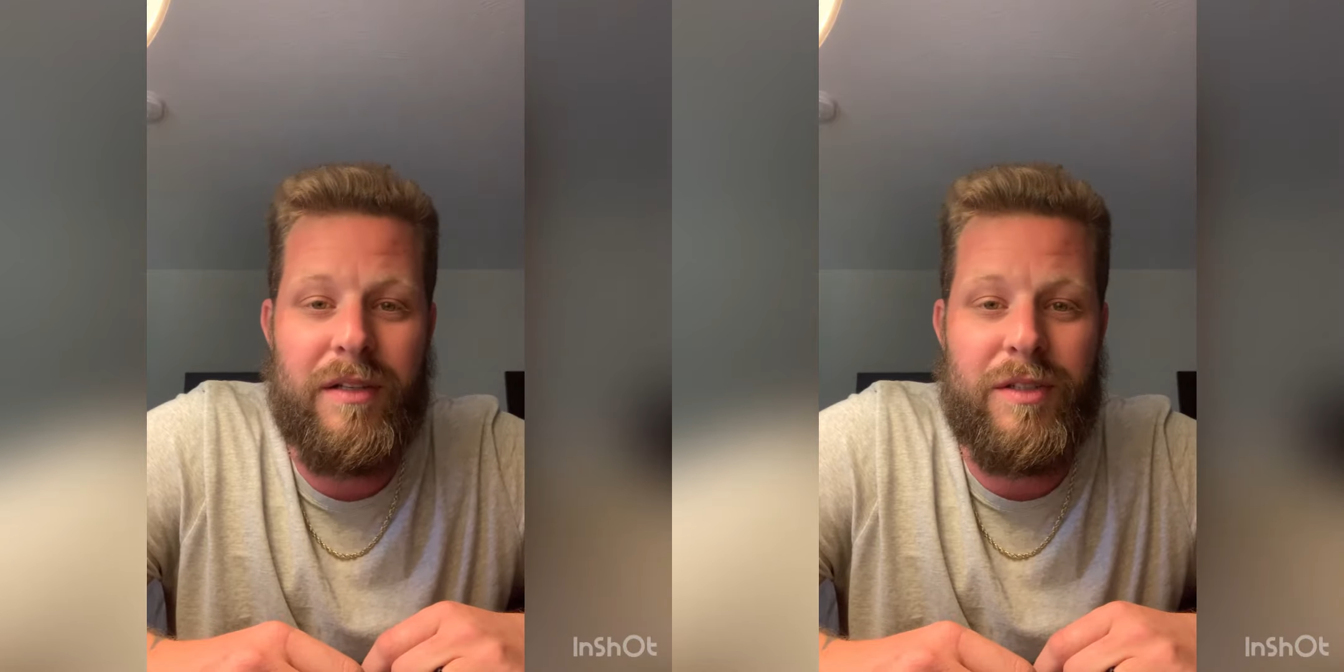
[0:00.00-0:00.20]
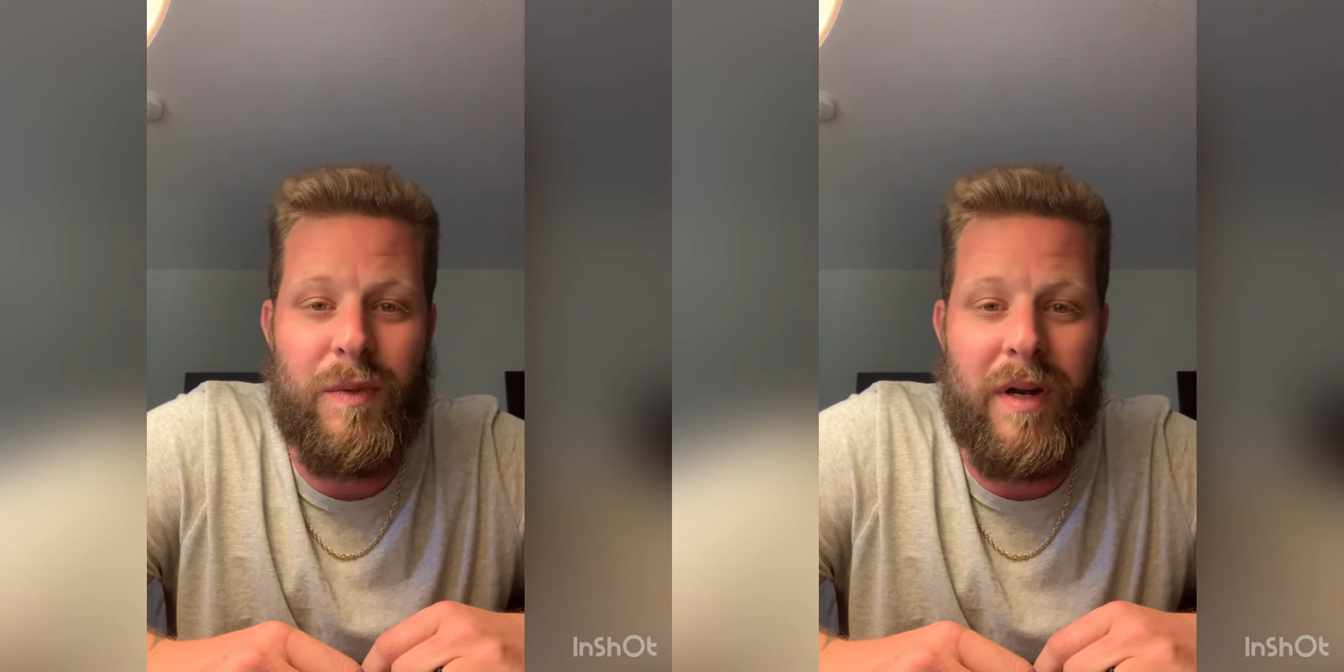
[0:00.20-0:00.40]

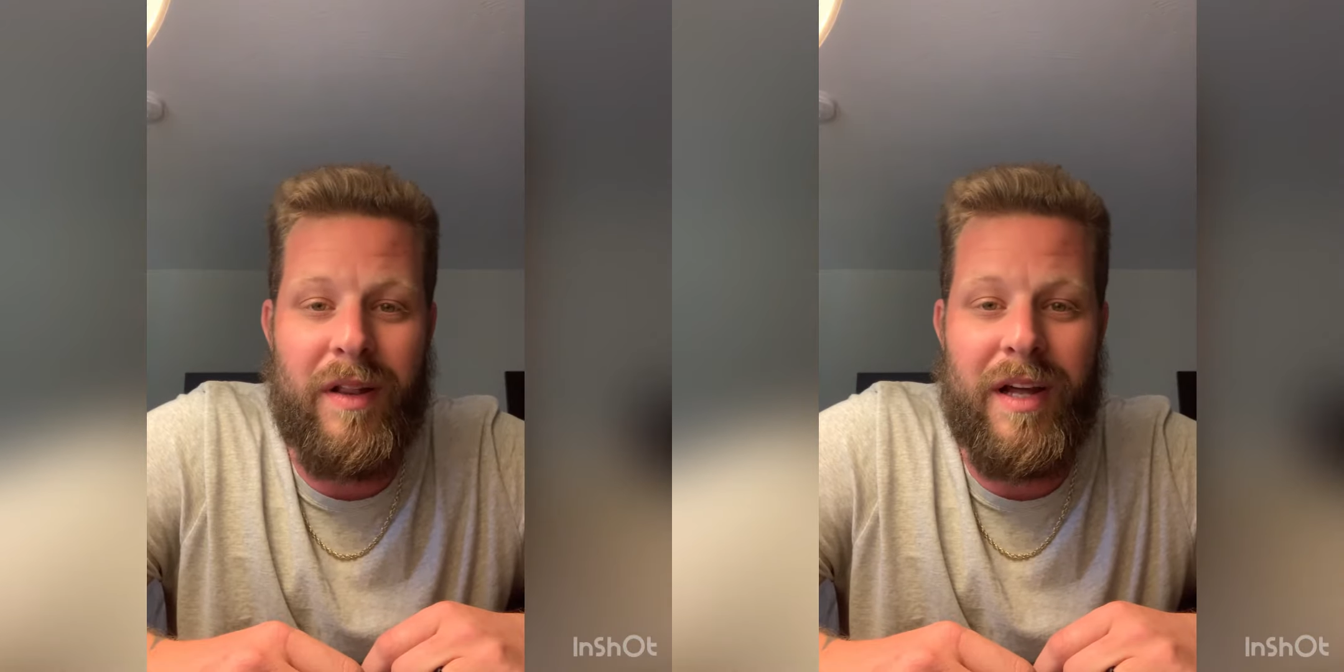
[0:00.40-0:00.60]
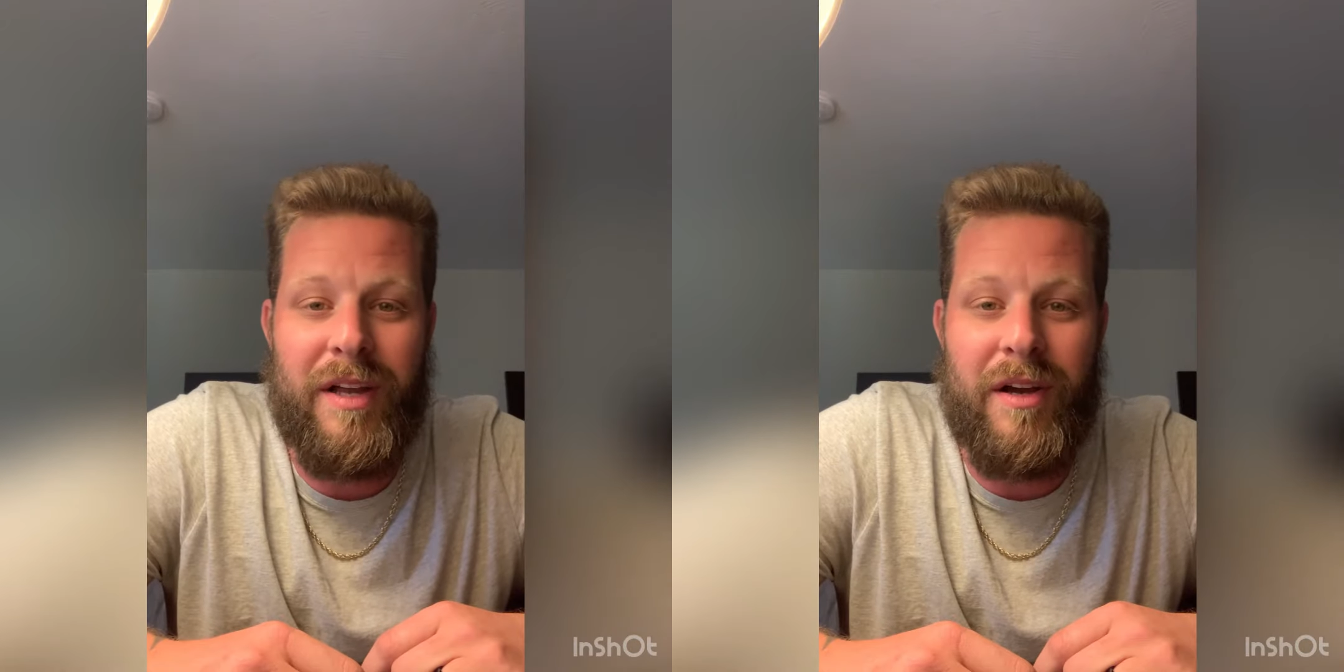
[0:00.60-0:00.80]
Just want to
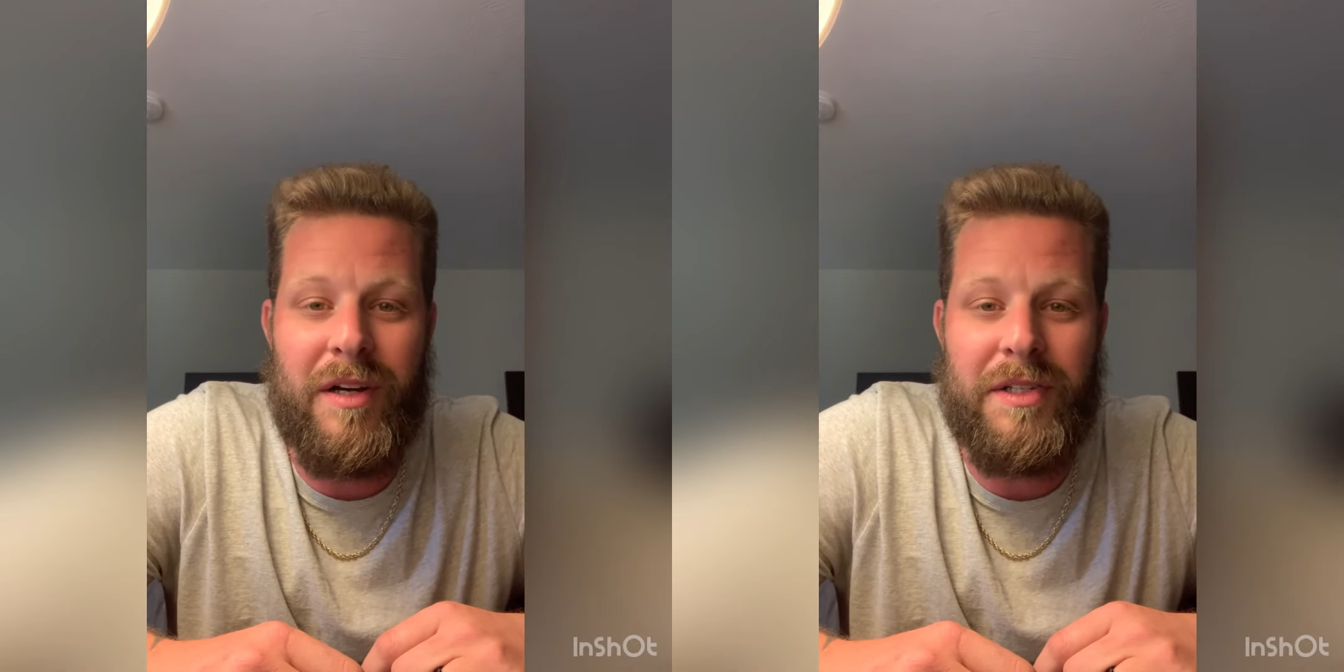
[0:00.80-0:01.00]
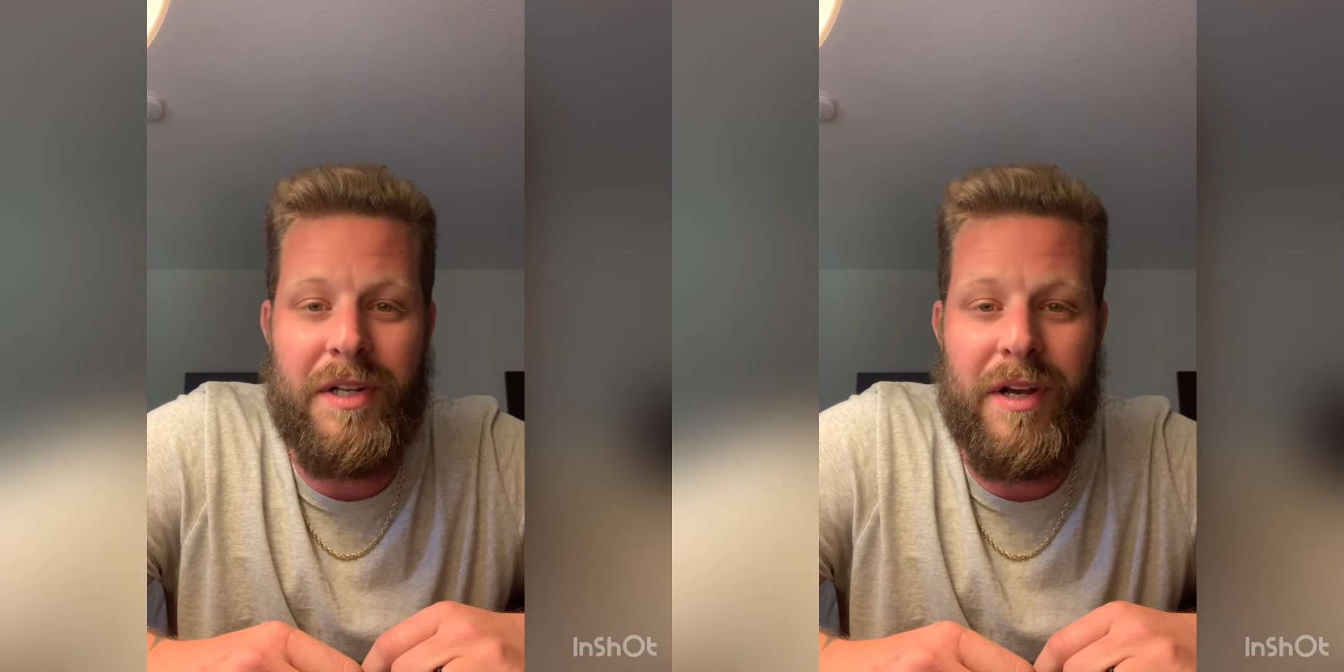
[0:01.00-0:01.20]
let you
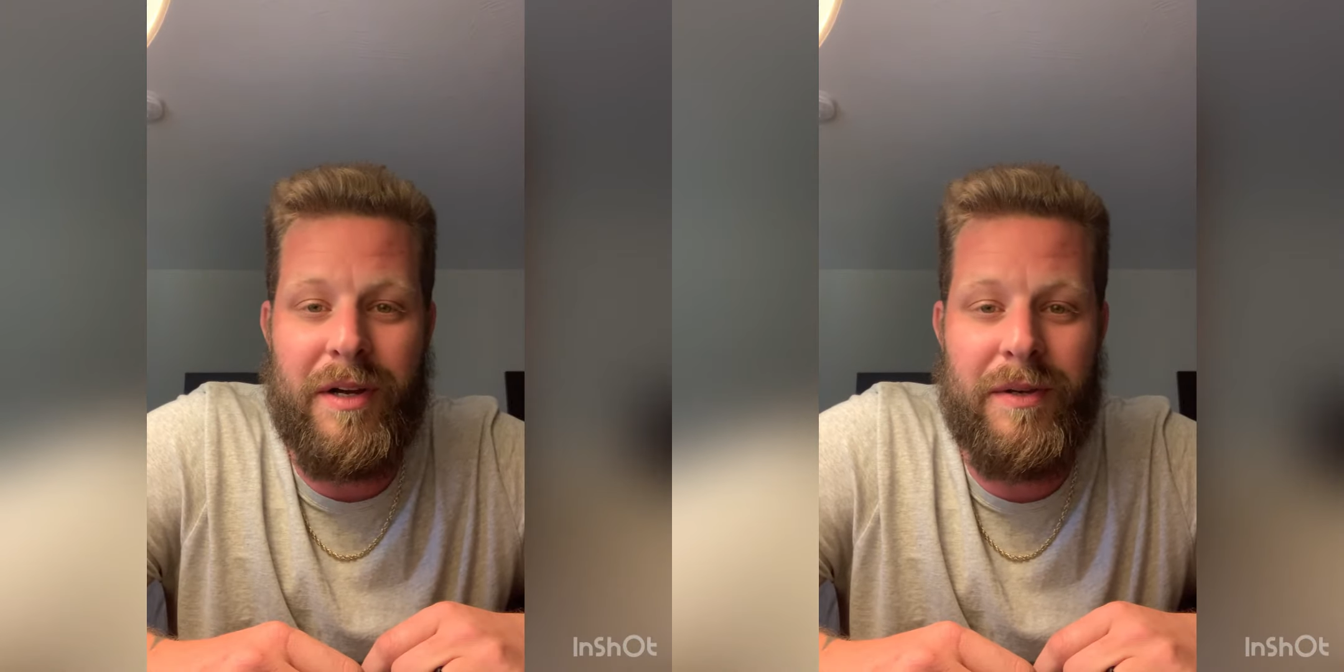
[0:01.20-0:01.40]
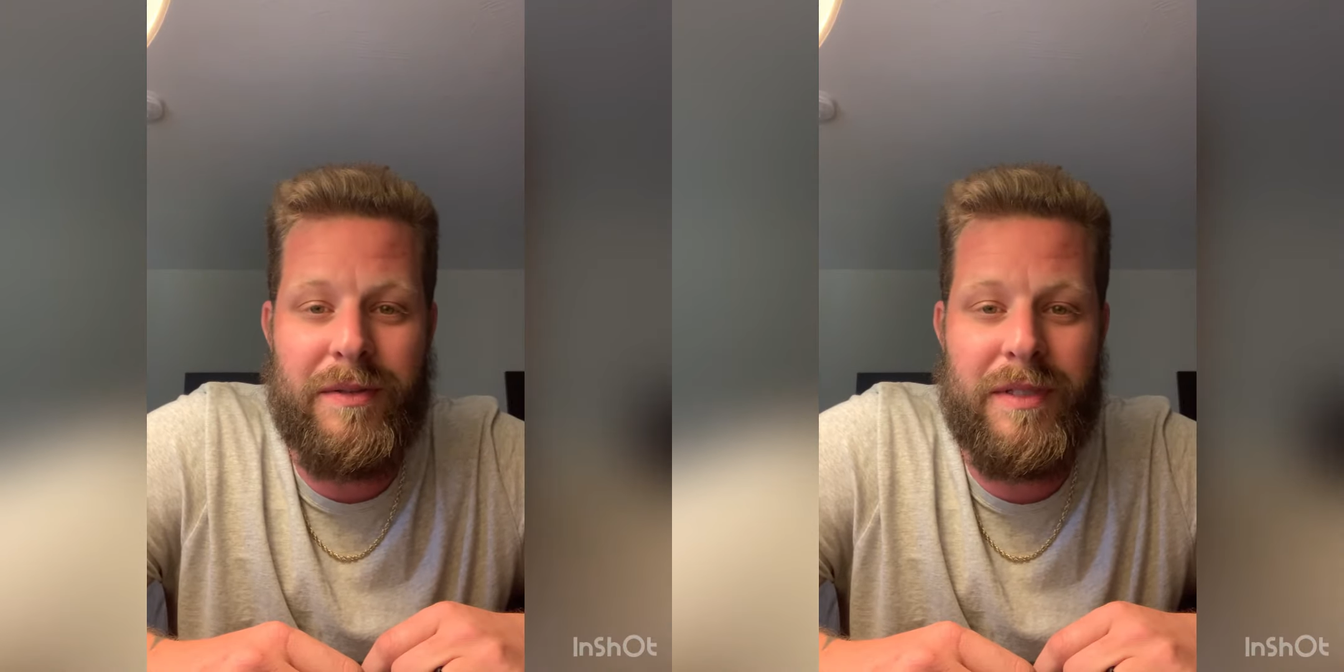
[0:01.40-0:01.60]
all know